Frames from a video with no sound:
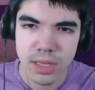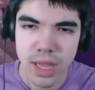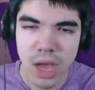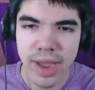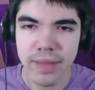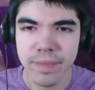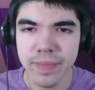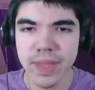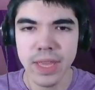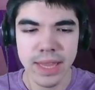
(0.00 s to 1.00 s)
Okay,
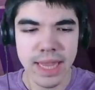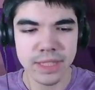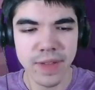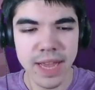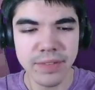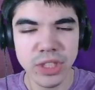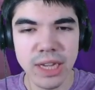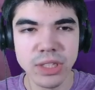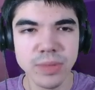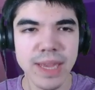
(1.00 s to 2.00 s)
that's five
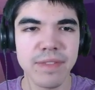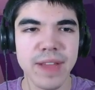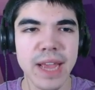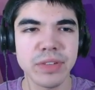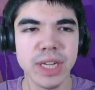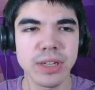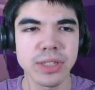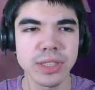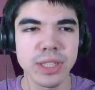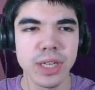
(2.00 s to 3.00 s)
shells. We got five
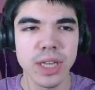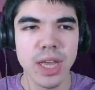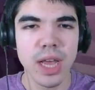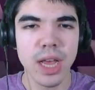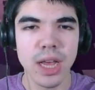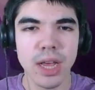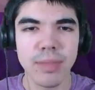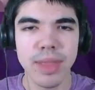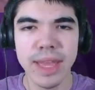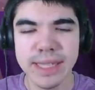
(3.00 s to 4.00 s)
shells.
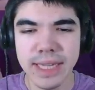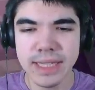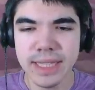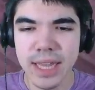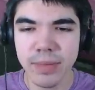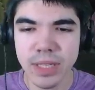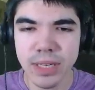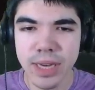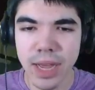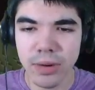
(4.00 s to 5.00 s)
Um, it did say there was
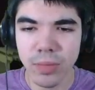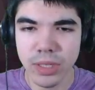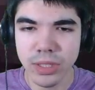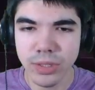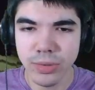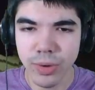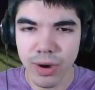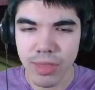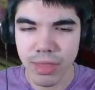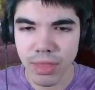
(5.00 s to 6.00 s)
another one due
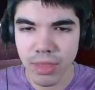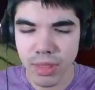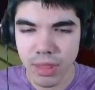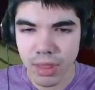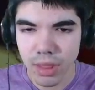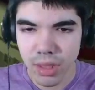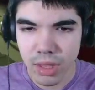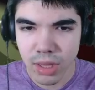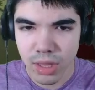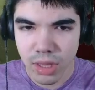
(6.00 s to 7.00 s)
north.
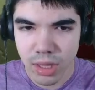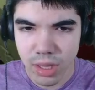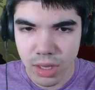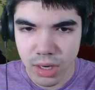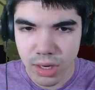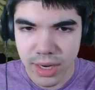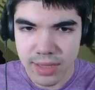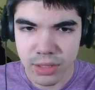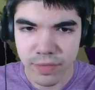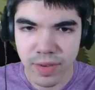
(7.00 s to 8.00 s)

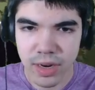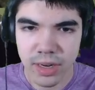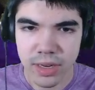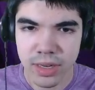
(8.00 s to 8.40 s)
Not too far.